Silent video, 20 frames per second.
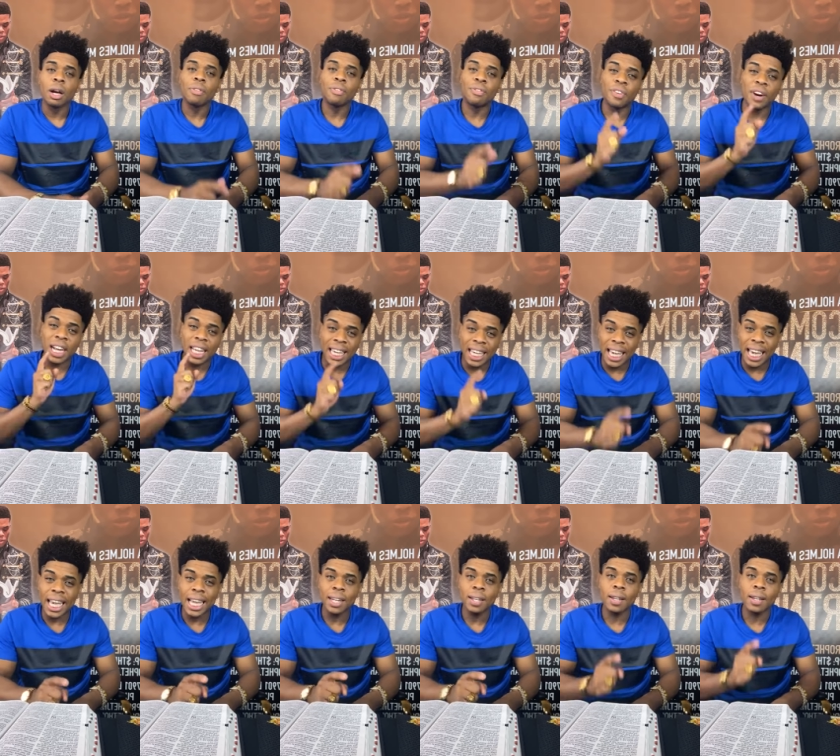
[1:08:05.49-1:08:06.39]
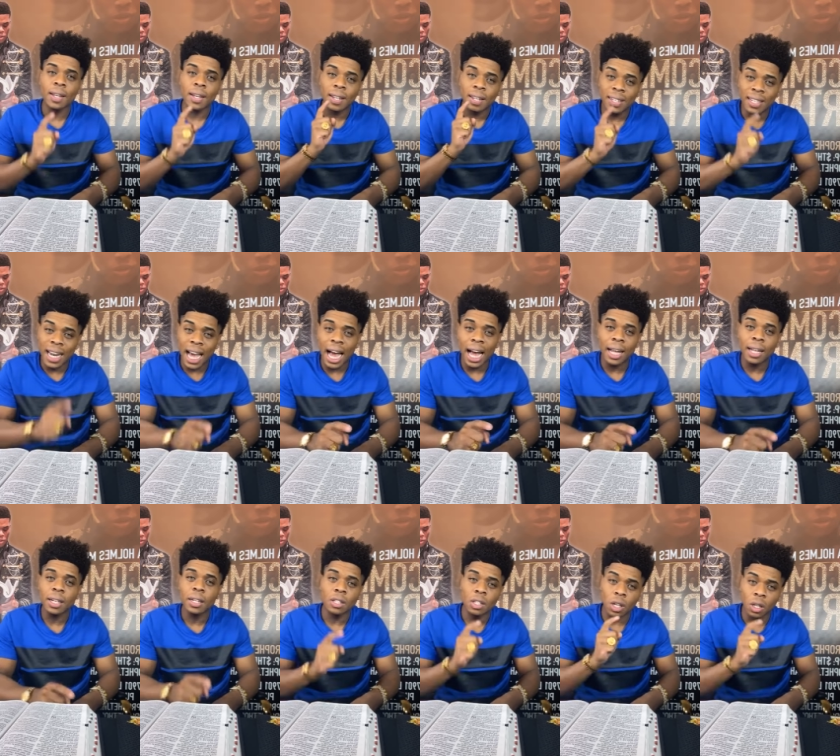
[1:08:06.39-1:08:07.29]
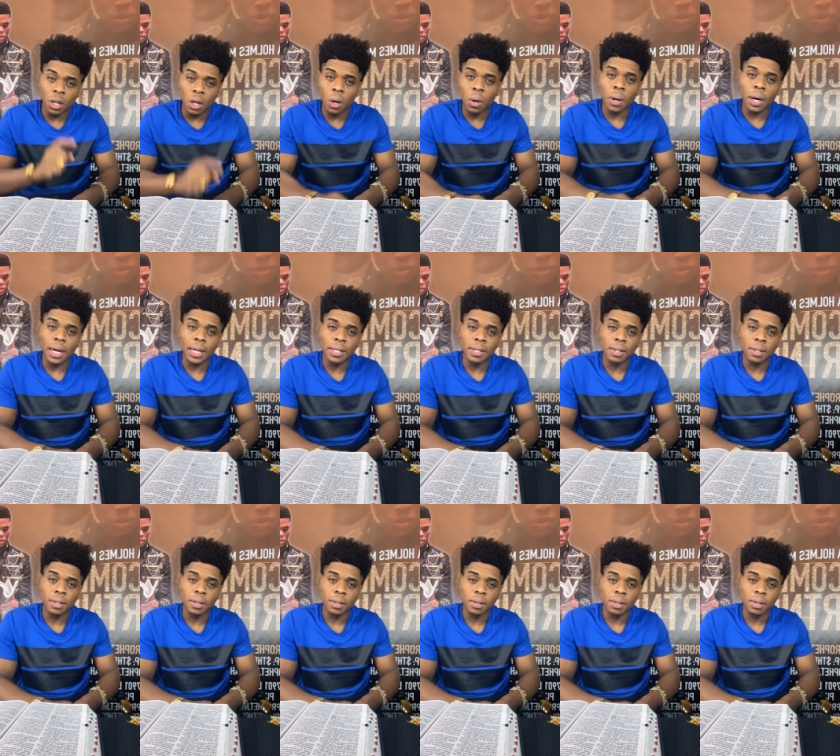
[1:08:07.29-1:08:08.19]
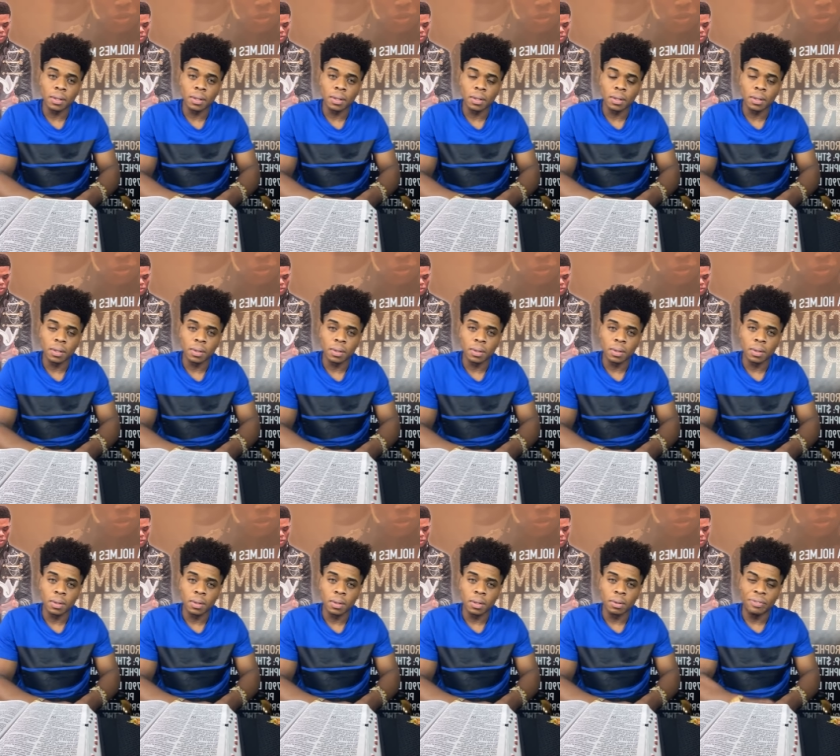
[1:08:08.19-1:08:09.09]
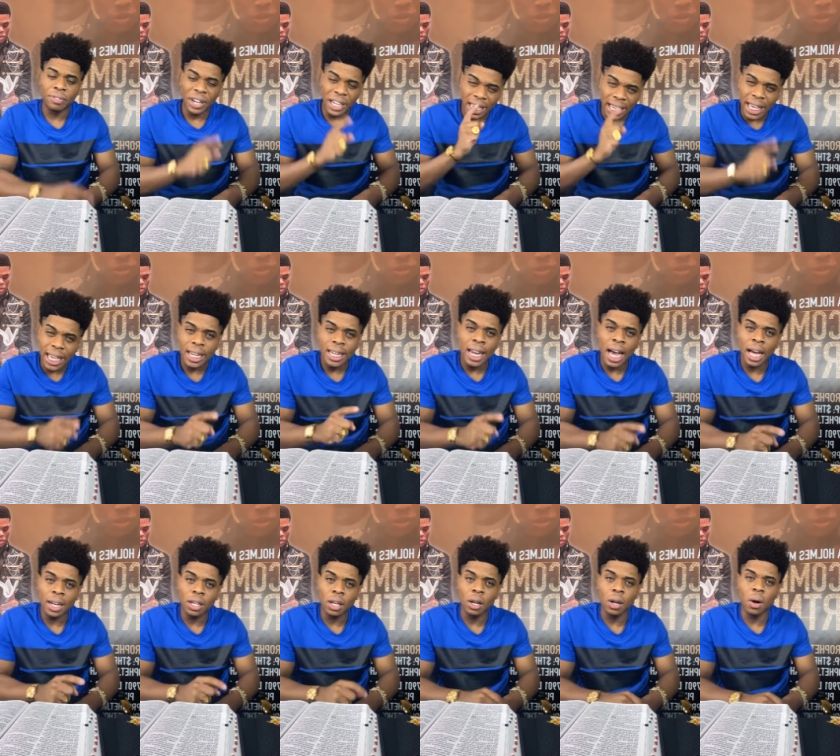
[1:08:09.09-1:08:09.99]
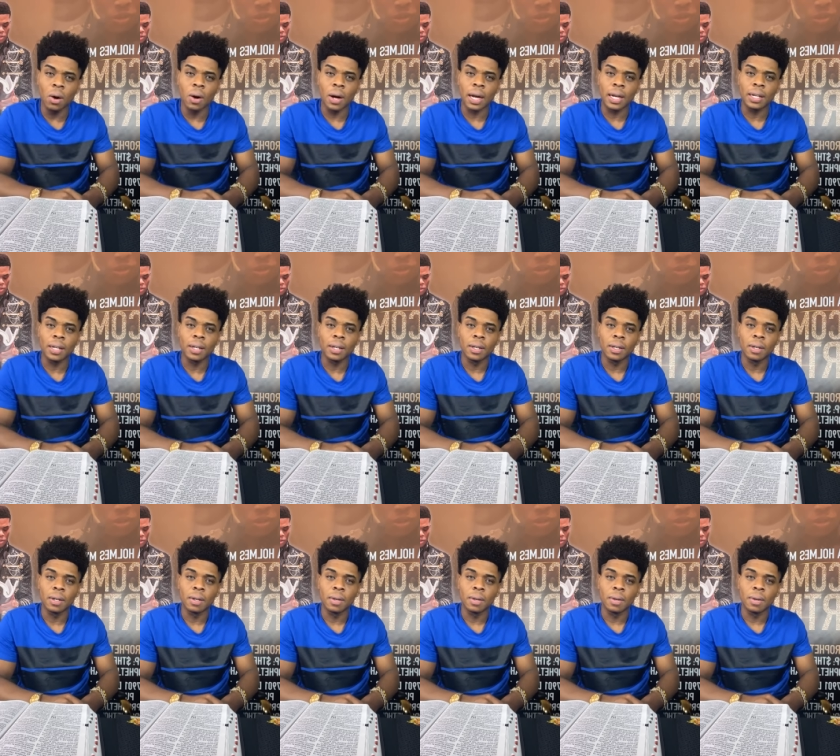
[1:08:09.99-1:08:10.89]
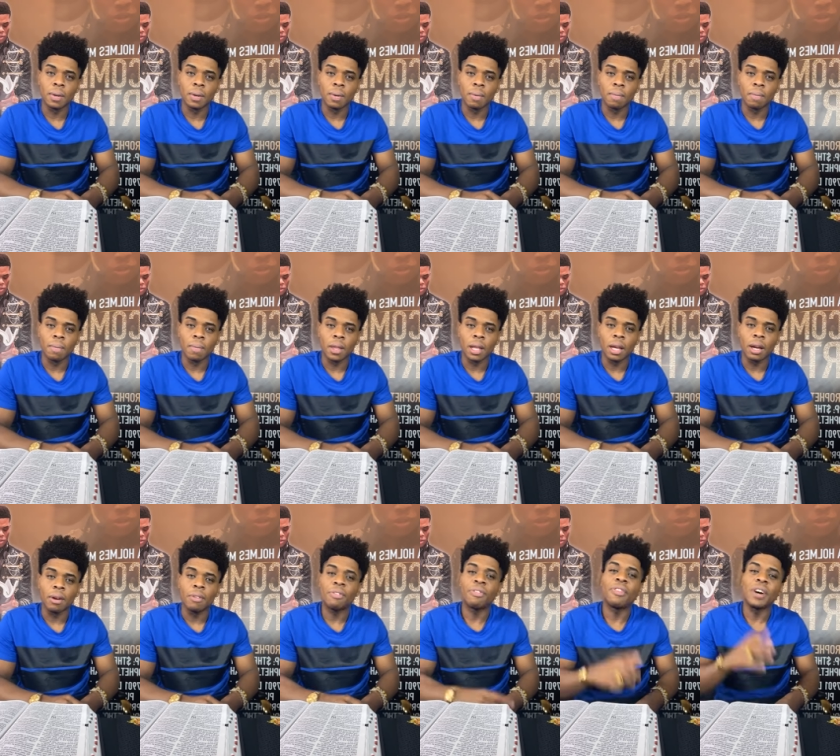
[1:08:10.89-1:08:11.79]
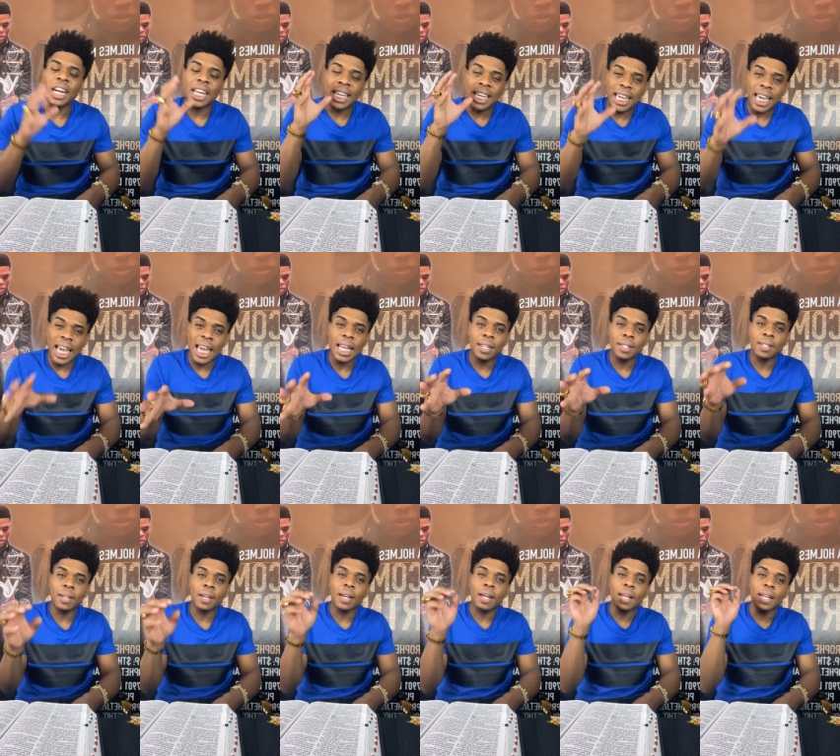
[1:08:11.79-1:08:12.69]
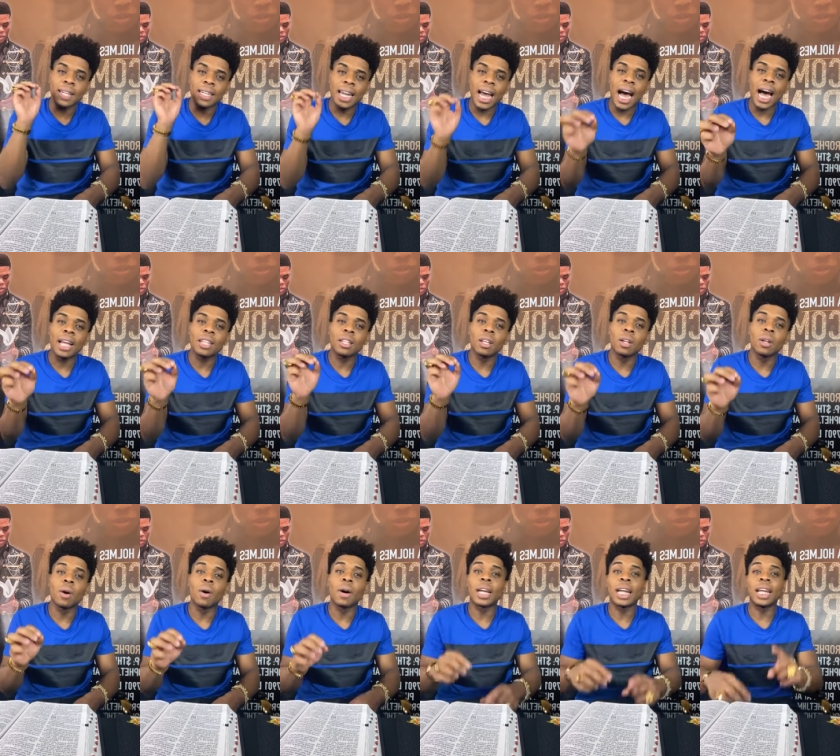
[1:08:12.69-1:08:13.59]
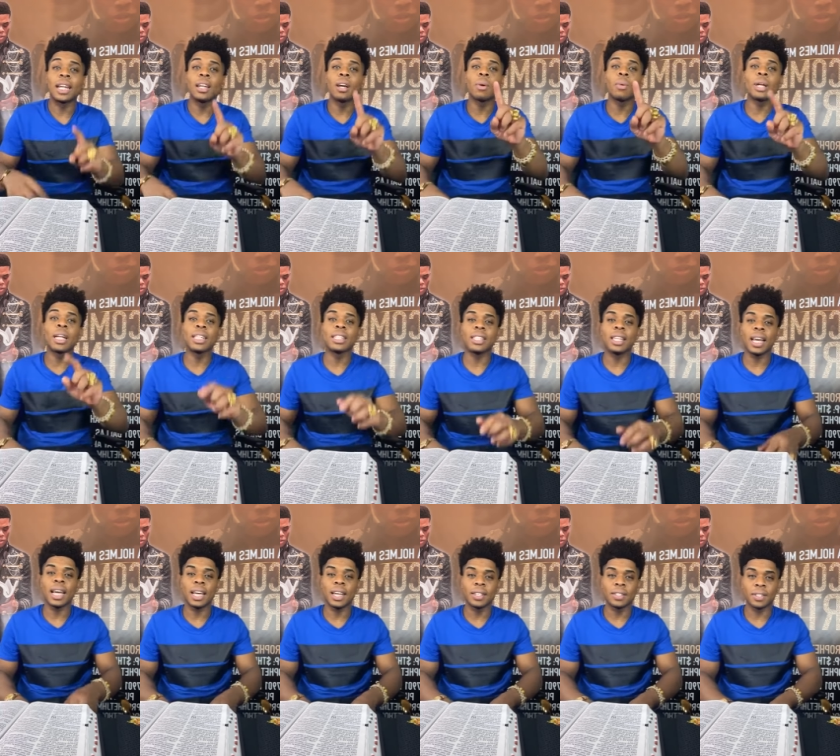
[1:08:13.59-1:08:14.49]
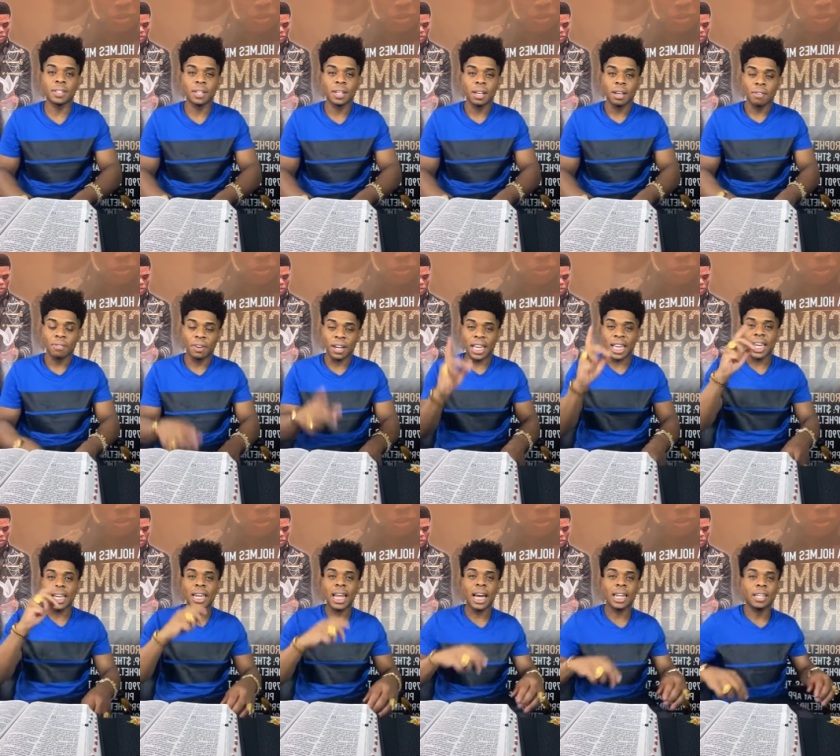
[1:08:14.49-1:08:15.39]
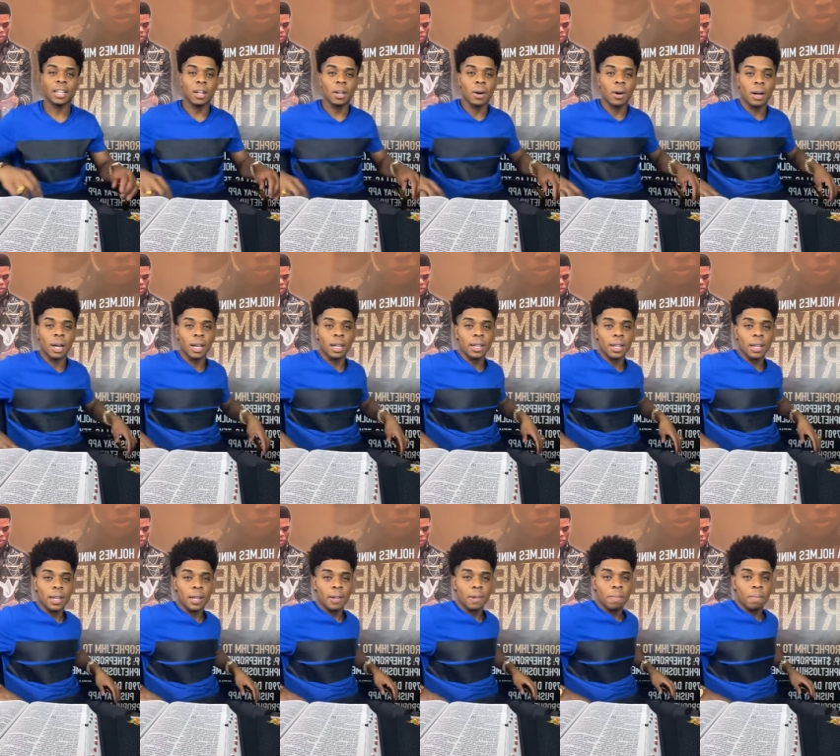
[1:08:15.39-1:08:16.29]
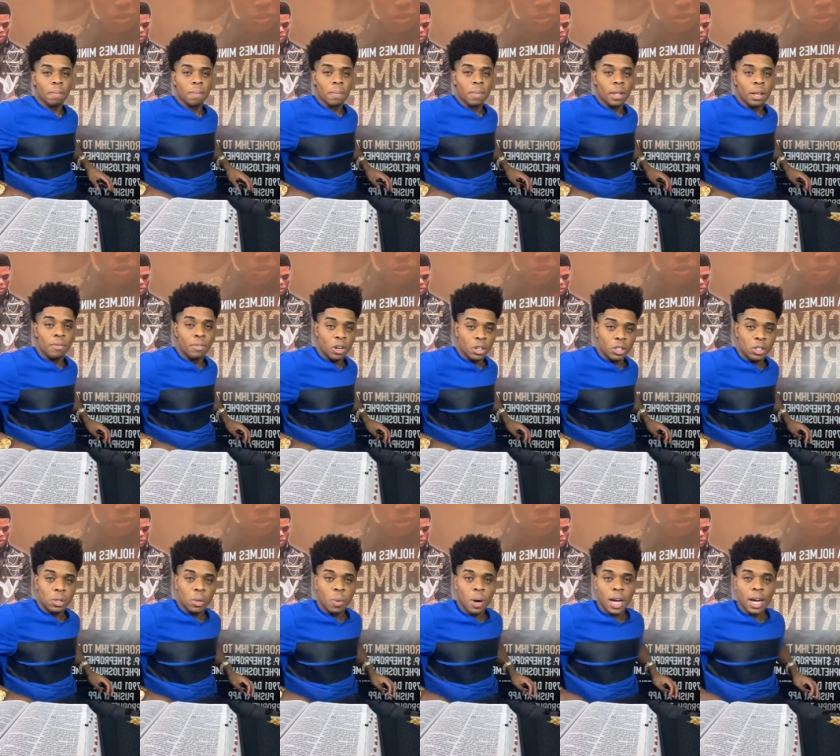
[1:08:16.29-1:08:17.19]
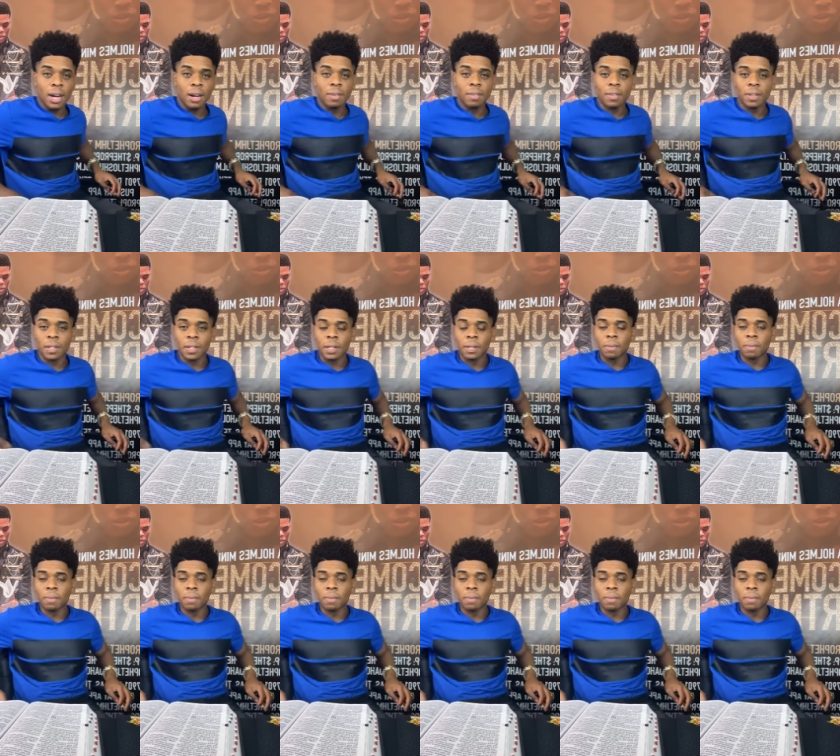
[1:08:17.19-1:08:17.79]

Forget not the Lord. Forget not the Lord. Forget not the Lord. And look what it says. Forget not the Lord. Verse 12,